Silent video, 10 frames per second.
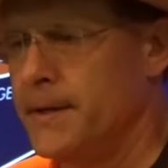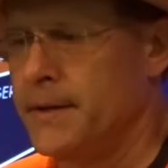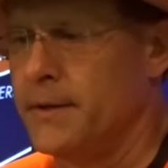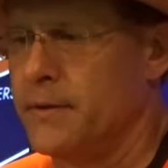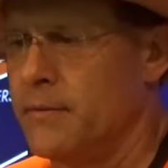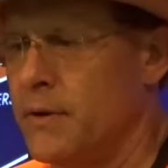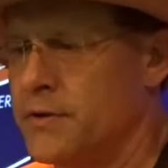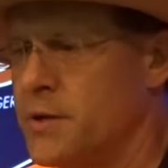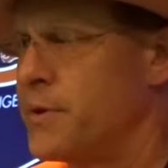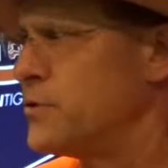uh,
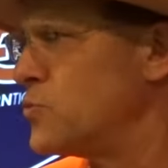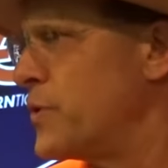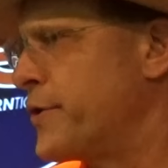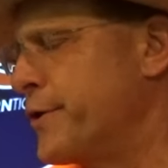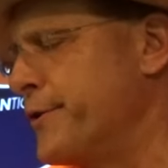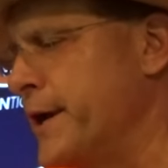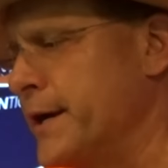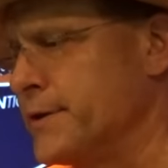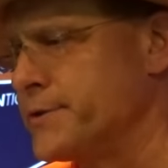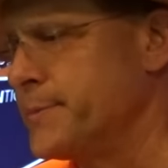some of those were third
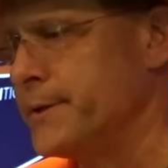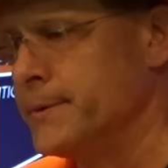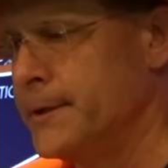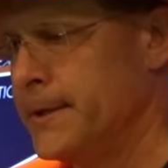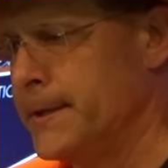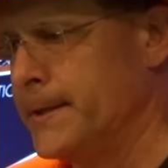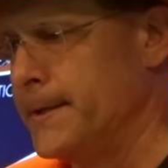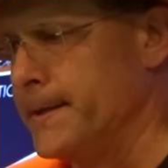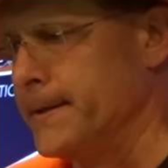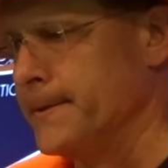downs. But uh,
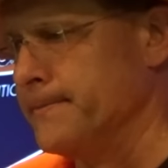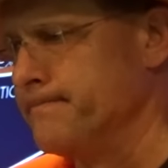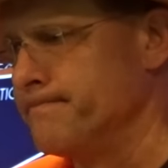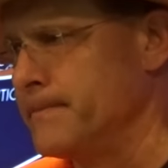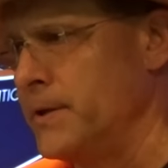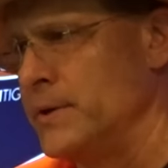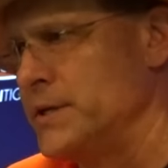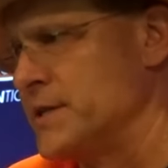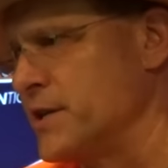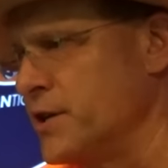you know,
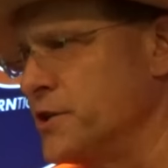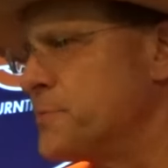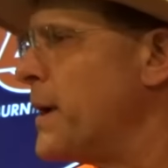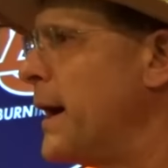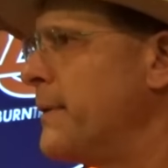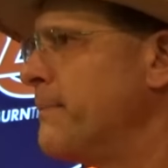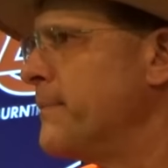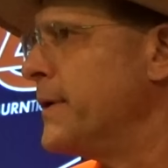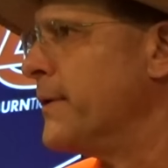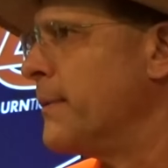he's in a good spot.
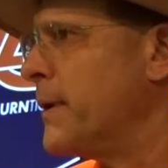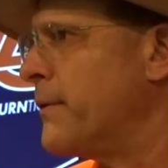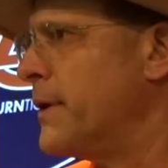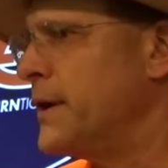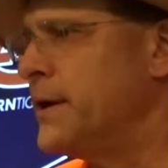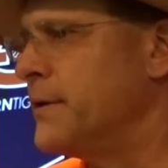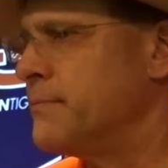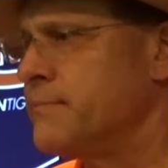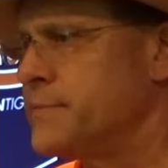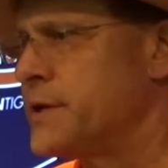You know, I'm not ready to
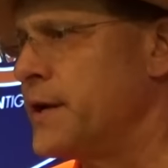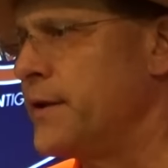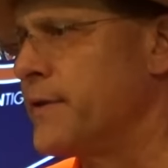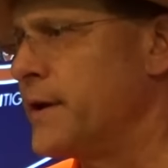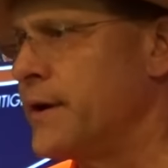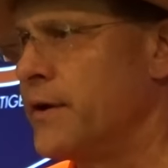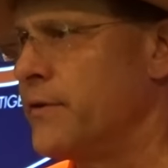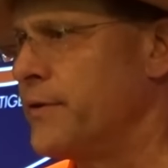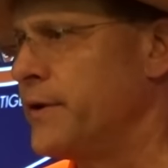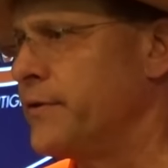say anything
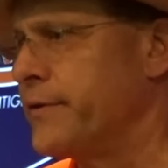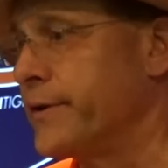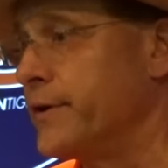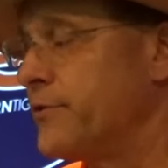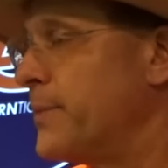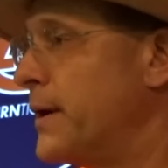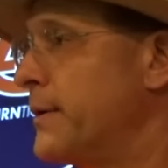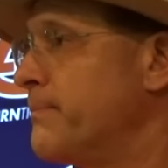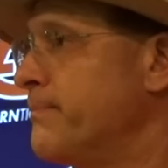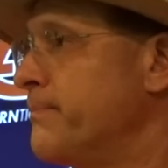other than he's in a good spot.
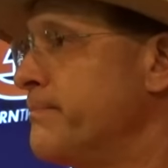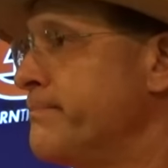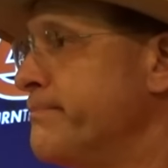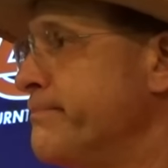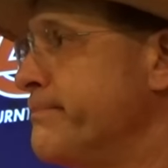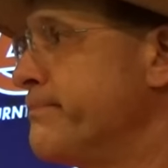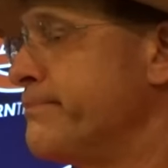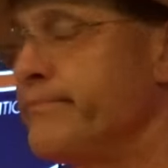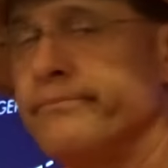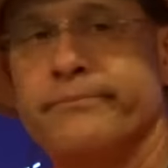Gus,
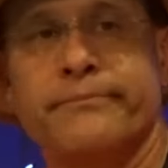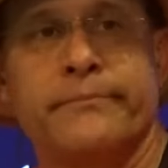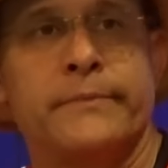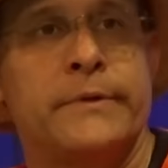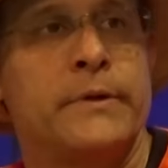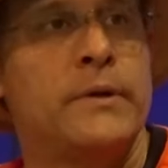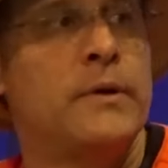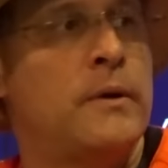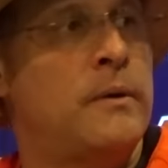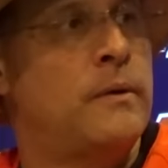uh, did y'all win the
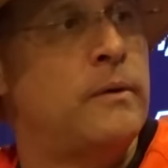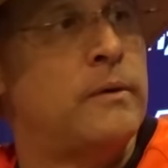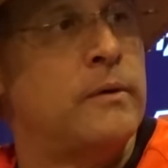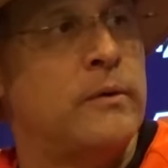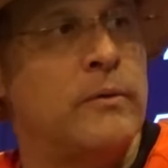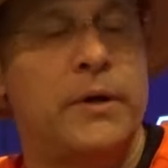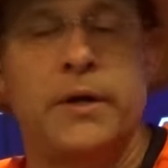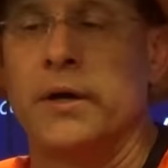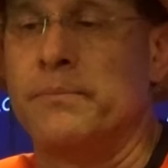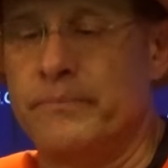scoreboard today? Did we
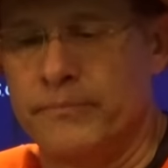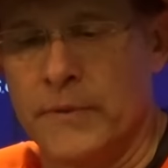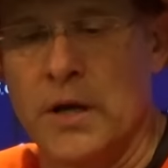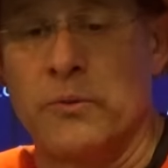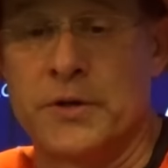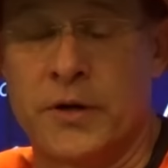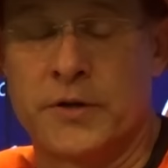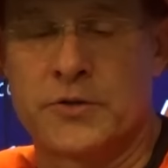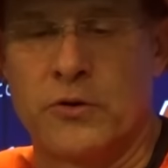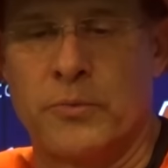did. Yeah, we turned
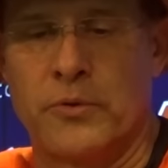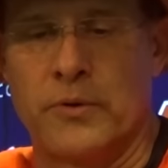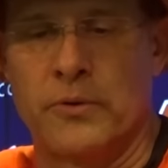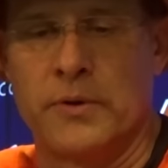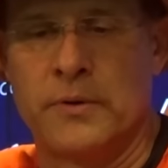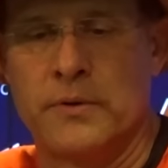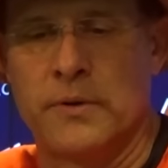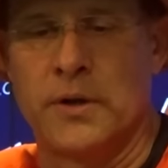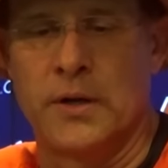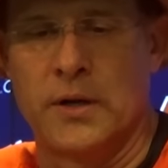the scoreboard on,
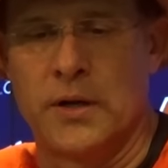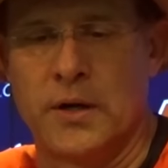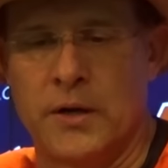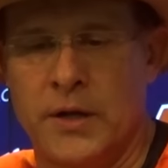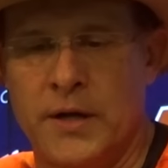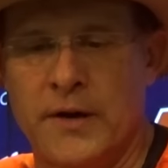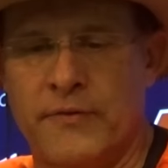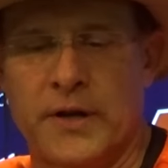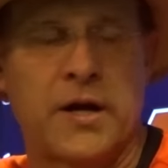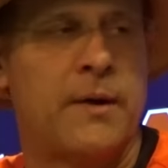and uh, it
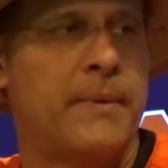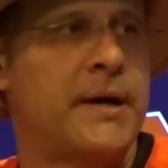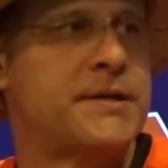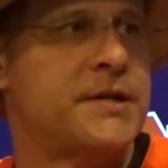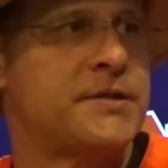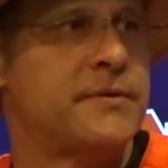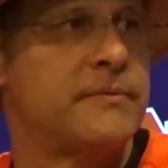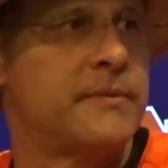definitely caught my attention